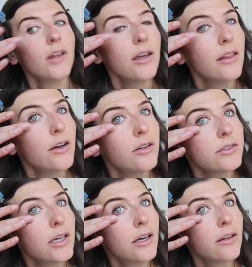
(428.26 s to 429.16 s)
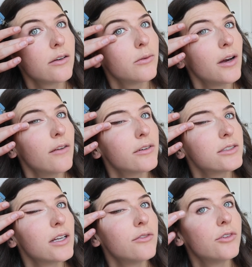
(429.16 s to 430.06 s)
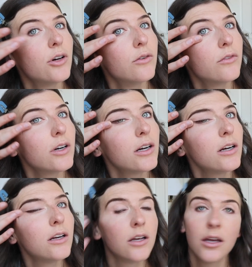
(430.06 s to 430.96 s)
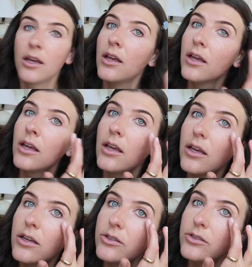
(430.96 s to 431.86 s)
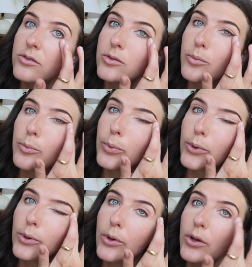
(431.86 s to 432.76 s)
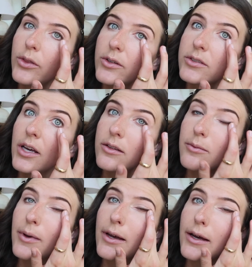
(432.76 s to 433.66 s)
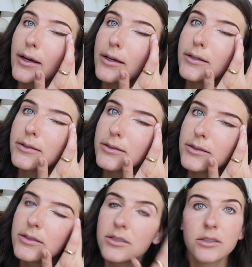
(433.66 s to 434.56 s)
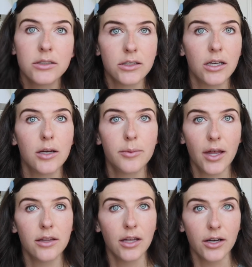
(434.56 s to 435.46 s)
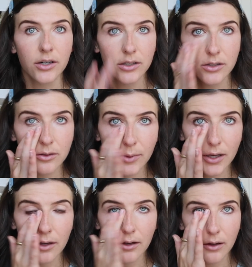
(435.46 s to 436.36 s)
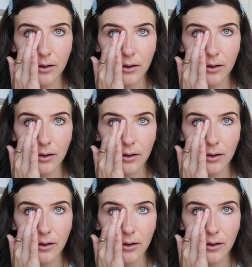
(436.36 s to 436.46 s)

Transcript: And then I'll take like whatever's left over and just pull on the sides of my eyes to clean up that liner a little bit.